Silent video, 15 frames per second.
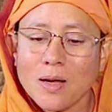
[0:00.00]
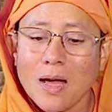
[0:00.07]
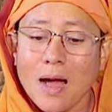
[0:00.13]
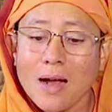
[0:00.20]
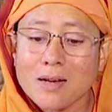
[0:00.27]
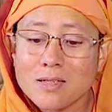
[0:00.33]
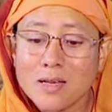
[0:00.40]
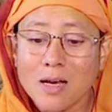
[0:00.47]

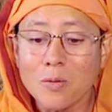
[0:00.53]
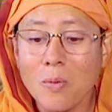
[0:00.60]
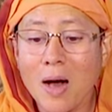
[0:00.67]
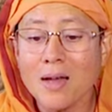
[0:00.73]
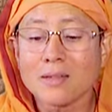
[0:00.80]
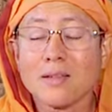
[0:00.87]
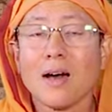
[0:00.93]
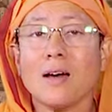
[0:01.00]
and
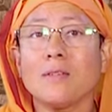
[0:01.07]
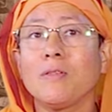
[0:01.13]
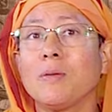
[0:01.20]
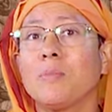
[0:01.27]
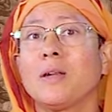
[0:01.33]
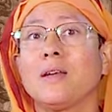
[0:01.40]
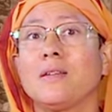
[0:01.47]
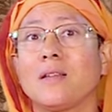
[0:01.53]
sarvarthan
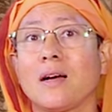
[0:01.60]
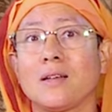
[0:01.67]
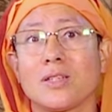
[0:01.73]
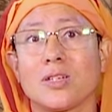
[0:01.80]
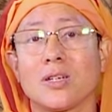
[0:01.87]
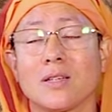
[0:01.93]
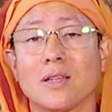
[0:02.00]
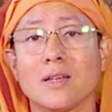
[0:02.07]

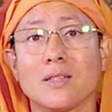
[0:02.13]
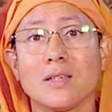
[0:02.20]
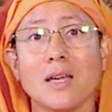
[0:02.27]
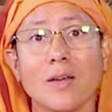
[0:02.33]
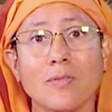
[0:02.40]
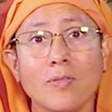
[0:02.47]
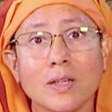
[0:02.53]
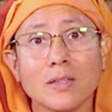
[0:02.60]
viparitanscha, they see
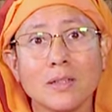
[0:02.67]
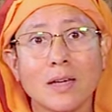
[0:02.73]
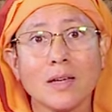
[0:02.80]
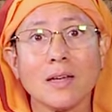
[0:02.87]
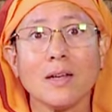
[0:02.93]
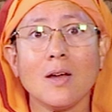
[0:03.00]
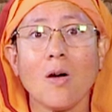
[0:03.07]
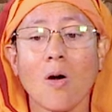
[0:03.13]
everything
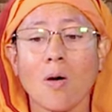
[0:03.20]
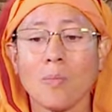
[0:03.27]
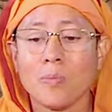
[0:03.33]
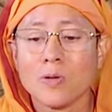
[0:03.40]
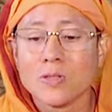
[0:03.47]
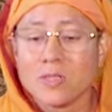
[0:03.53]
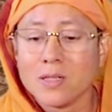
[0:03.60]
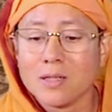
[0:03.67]
in an
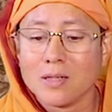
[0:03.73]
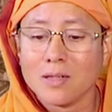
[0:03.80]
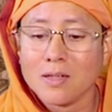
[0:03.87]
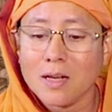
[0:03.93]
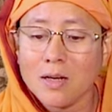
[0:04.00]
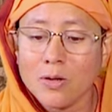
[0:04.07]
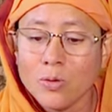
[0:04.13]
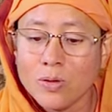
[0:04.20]
opposite,
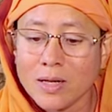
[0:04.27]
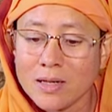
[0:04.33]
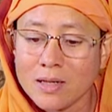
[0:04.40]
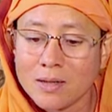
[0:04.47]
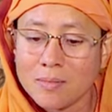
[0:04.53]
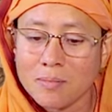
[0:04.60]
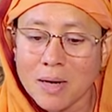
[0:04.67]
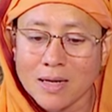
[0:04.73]
deluded
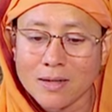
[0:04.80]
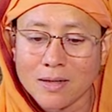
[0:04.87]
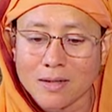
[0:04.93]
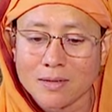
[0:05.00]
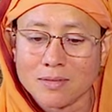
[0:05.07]
manner.